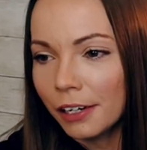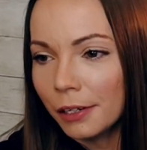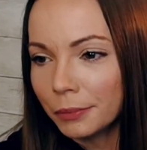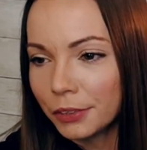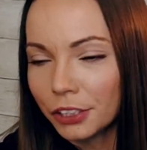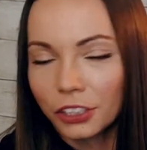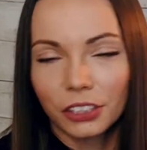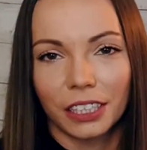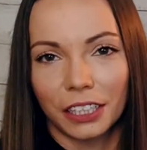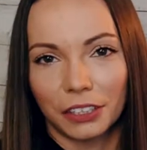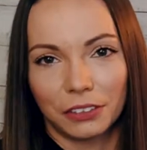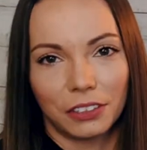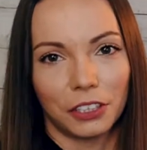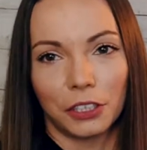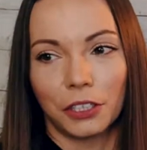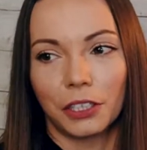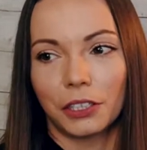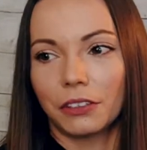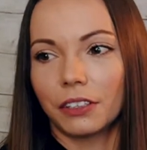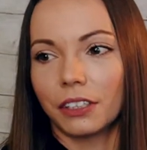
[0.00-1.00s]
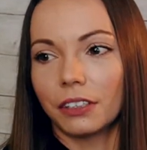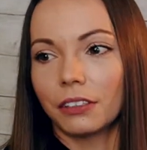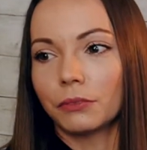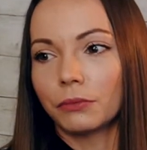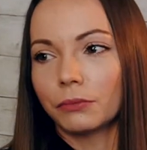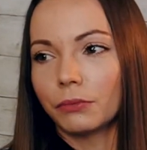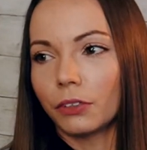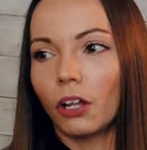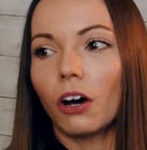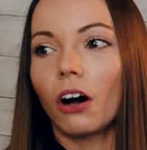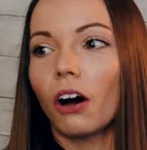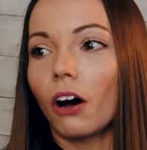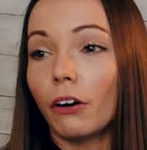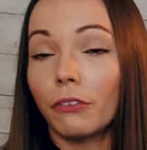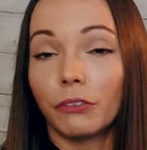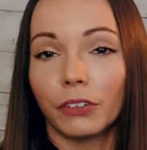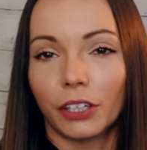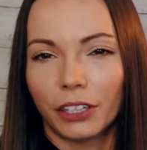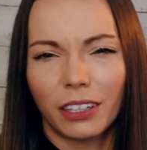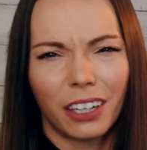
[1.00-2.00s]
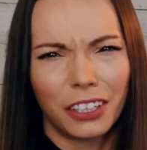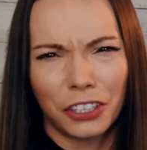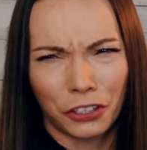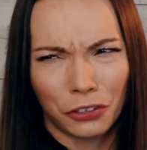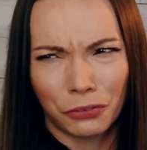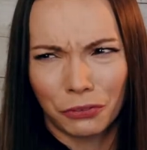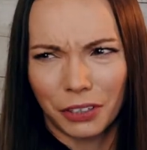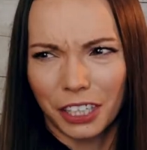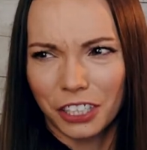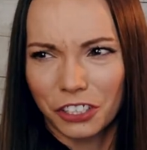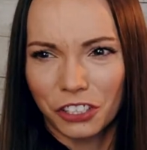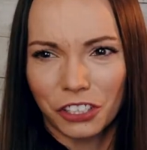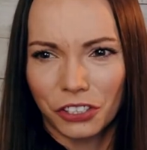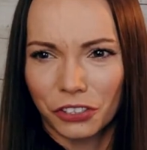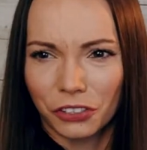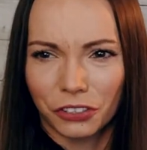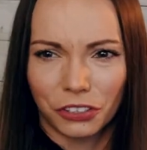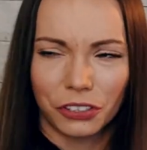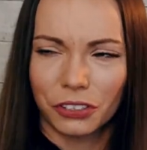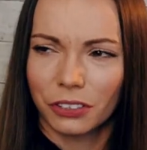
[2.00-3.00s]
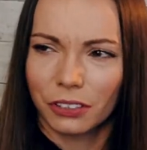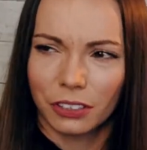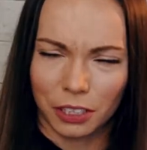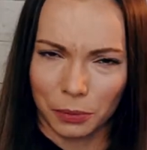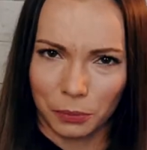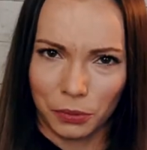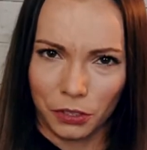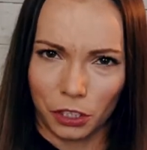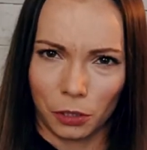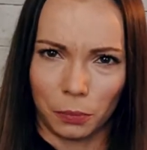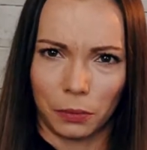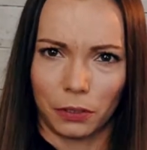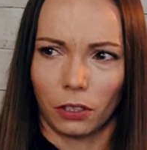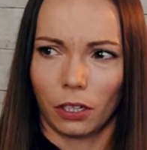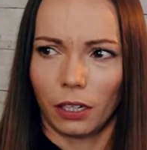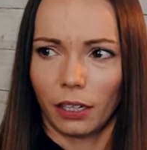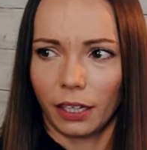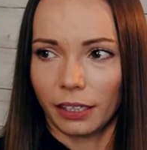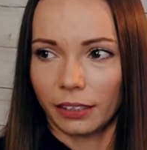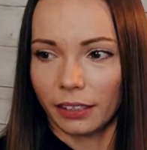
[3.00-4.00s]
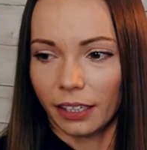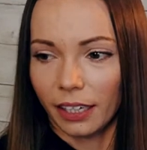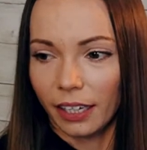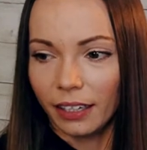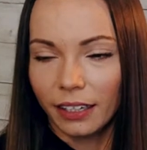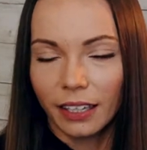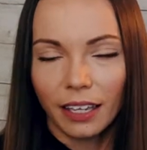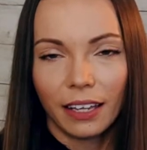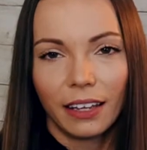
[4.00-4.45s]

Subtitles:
there's like the law of like under 3 inches or some stupid law like that.